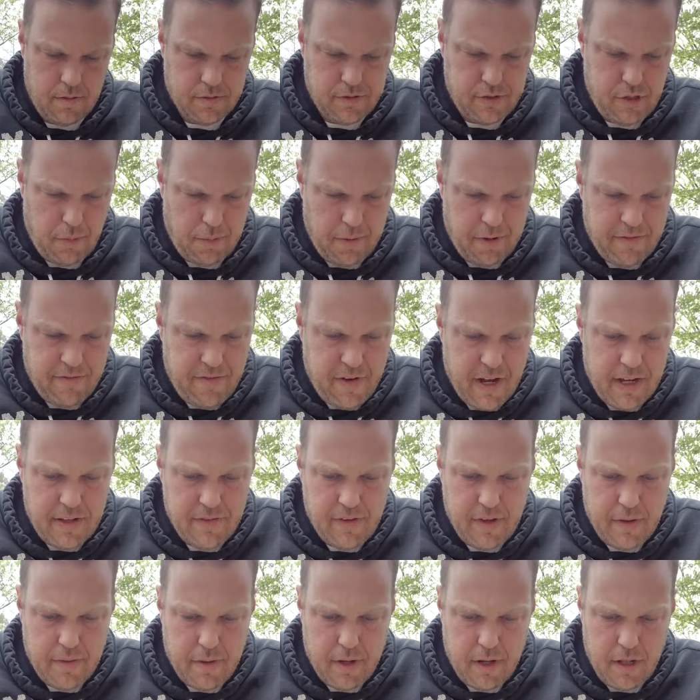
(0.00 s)
was hoping to find
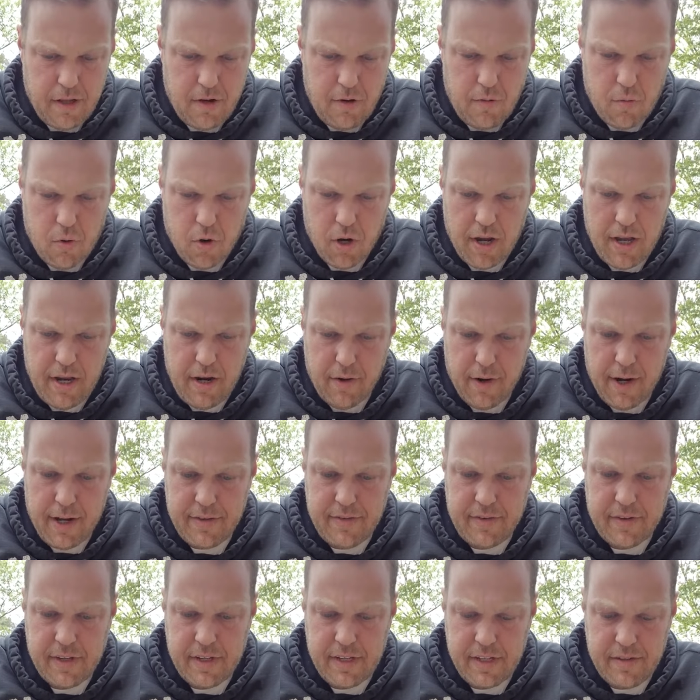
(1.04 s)
something a little more
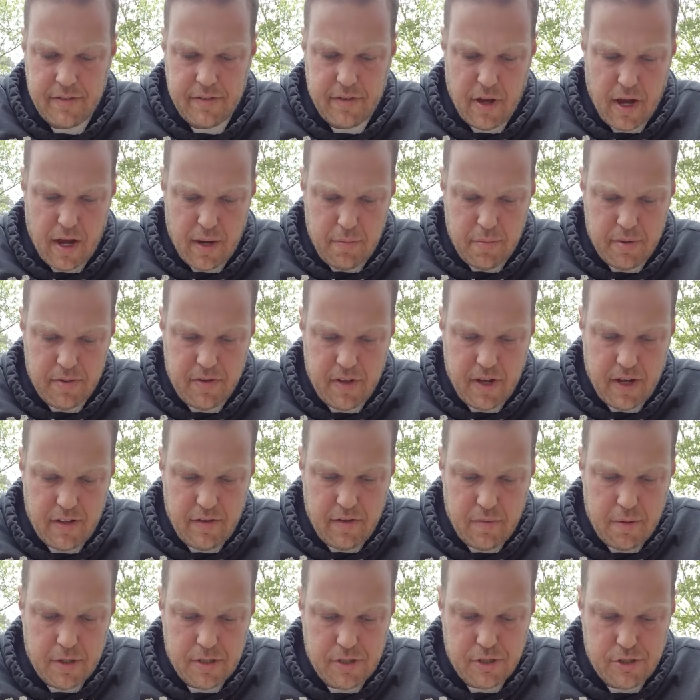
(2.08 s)
interesting inside besides
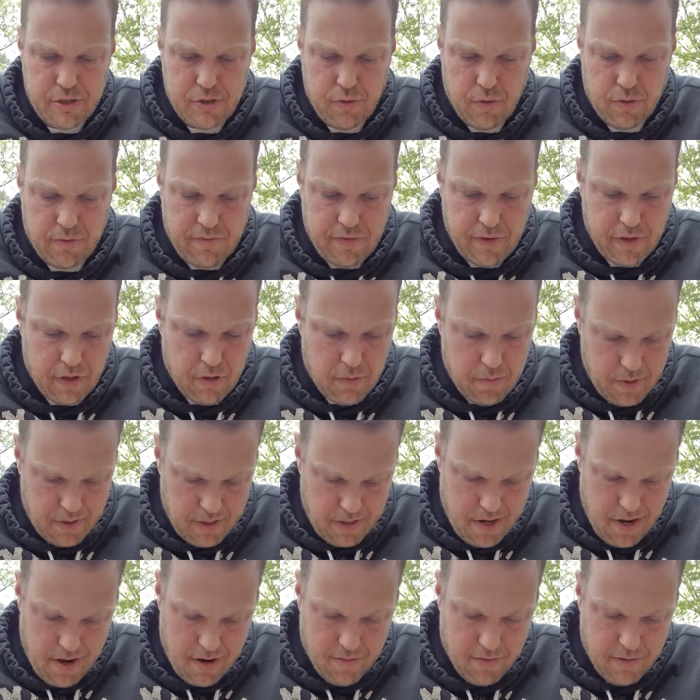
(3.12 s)
a bunch of short filler, but
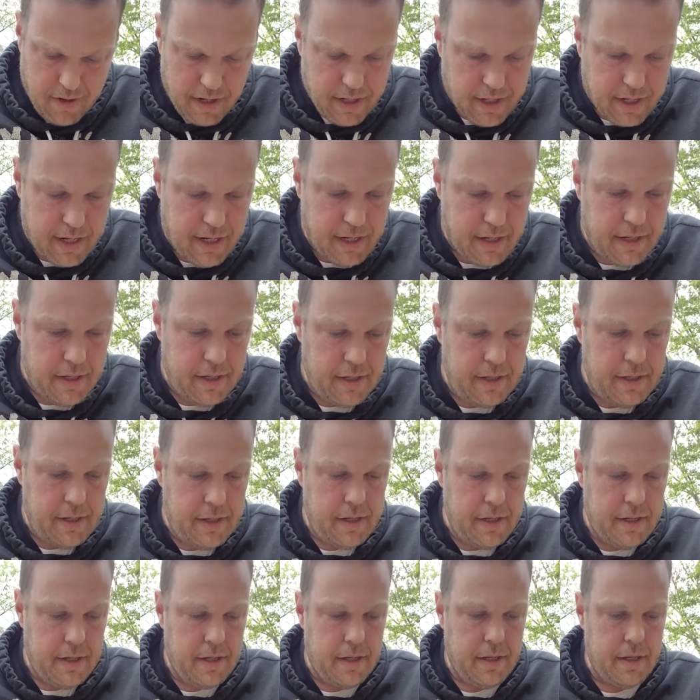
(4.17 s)
not really.
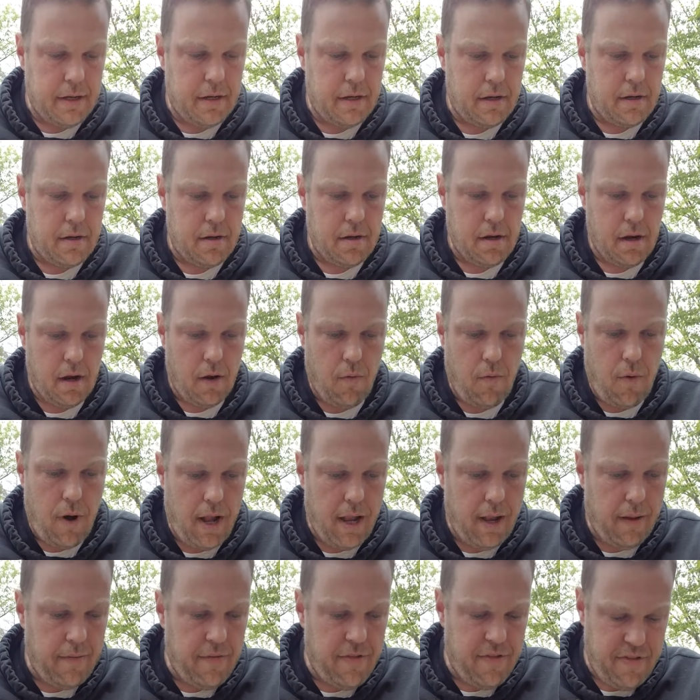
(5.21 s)
And
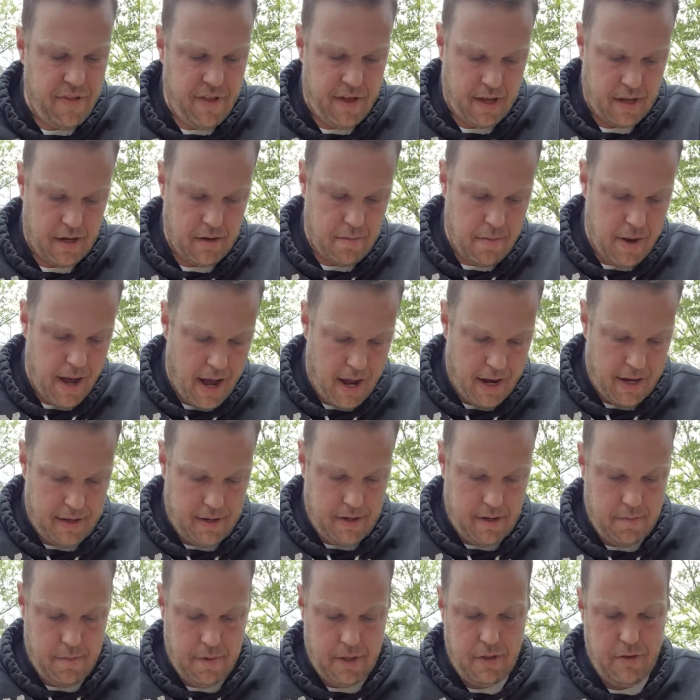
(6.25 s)
while I'm thinking about
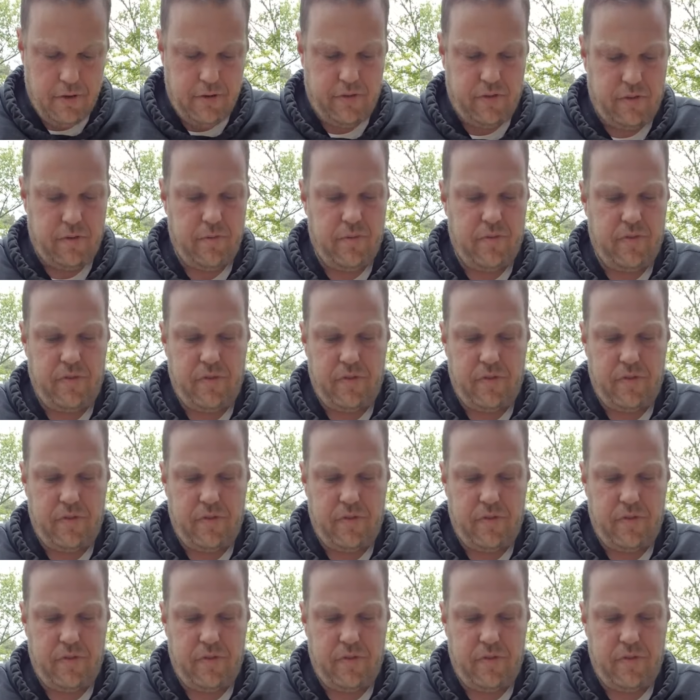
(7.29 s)
it, I mean, there's some,